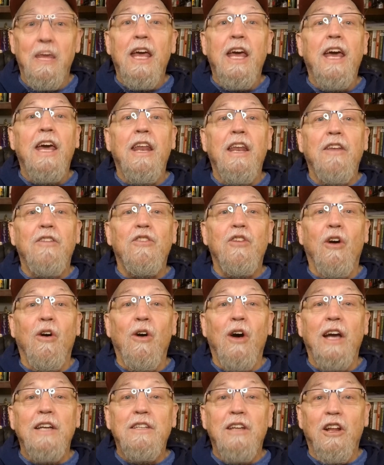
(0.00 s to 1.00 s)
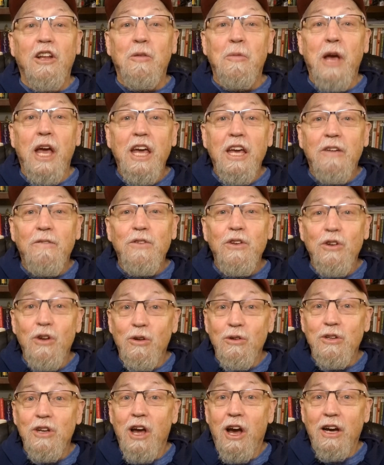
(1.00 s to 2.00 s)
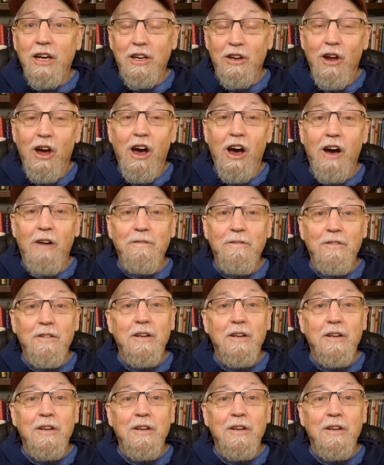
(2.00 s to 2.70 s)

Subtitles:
And so I tell him, hey, if you don't knock it off,